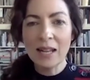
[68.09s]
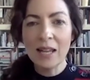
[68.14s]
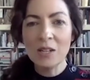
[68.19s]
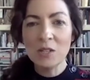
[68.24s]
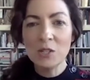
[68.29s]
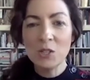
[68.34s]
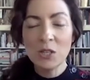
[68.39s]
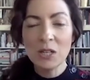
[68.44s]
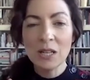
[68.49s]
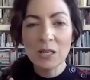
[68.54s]

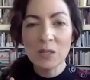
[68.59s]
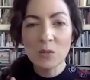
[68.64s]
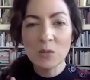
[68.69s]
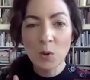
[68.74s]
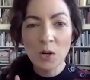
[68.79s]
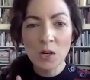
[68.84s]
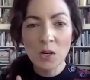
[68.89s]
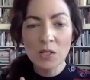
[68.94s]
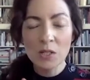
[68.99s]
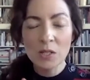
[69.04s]
And she has
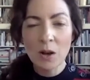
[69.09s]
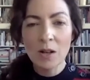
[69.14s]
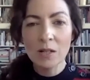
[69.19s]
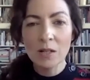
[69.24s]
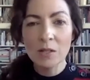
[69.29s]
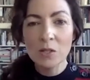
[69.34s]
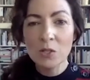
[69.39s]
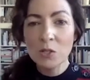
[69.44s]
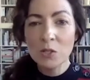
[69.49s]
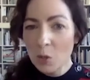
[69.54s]
worked
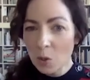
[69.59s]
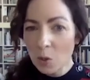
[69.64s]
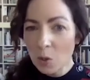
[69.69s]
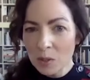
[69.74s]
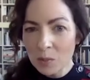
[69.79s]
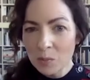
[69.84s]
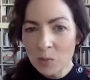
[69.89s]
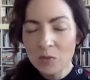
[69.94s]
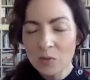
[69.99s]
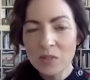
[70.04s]
on so
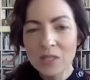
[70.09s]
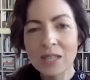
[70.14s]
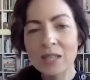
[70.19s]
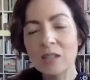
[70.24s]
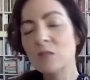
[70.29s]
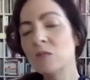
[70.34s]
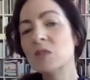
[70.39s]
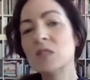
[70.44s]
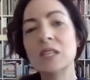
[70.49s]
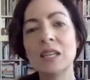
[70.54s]
many movies that
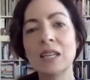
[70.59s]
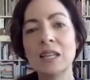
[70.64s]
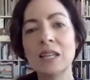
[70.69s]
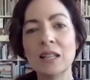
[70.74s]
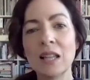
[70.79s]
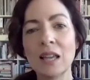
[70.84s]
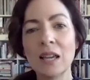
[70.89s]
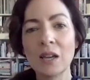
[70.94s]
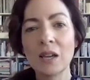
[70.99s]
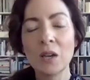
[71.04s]
you've
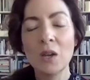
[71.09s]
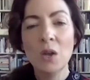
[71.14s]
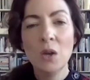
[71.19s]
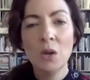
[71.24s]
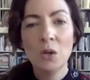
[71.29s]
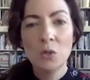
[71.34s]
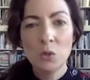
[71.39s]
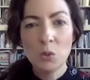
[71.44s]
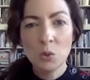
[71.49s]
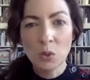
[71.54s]
seen, like
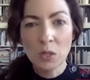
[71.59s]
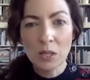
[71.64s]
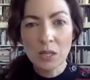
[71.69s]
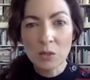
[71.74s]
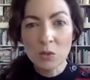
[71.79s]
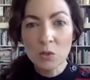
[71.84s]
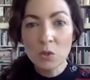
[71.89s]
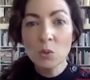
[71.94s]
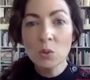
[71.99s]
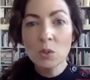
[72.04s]
Julie
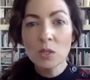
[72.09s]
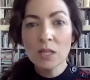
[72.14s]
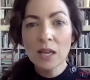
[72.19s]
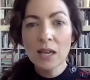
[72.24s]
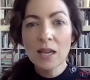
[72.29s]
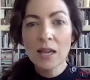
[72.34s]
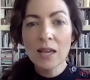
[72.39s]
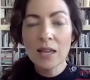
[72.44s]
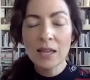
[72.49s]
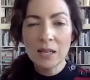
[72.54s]
and
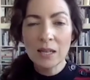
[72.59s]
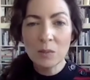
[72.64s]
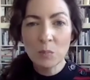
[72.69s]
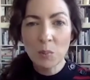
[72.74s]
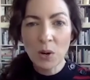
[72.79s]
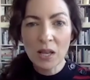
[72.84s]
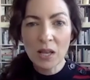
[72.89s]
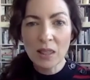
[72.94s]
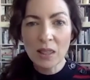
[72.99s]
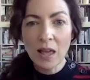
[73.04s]
Julia, Eat,
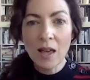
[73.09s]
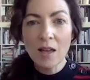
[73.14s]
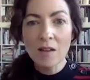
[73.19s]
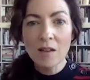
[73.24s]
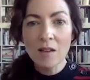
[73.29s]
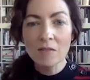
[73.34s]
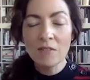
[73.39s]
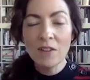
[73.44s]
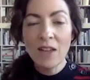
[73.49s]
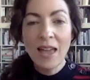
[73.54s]
Pray,
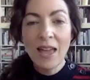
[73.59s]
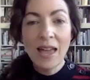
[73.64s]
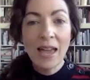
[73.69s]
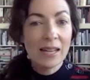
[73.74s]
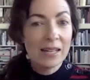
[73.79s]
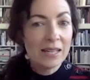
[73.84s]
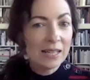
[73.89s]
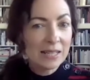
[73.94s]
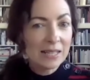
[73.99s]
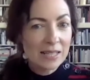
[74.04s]
Love,
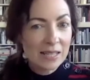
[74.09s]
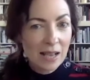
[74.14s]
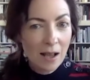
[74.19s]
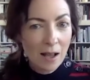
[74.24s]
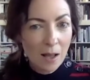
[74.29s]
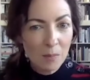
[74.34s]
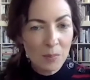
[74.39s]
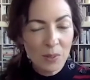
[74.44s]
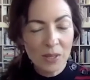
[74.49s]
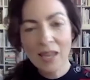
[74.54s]
and It's
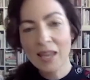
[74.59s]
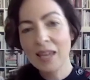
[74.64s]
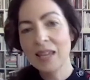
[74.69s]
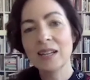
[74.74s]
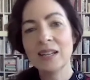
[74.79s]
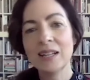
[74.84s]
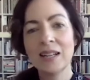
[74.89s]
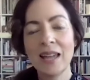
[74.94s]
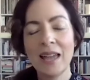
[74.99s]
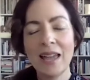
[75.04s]
Complicated.